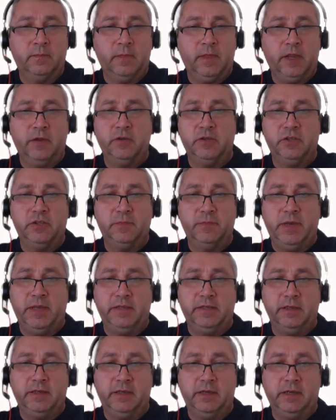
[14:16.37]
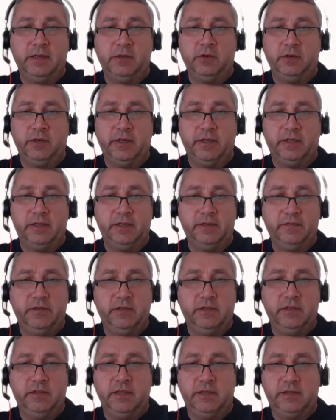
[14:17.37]
which is basically a login
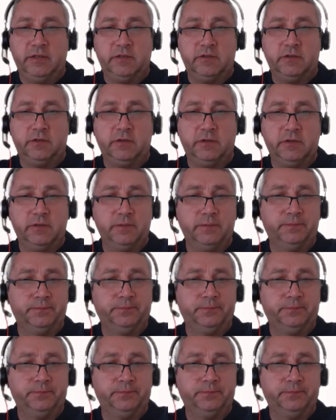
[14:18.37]
activity data source.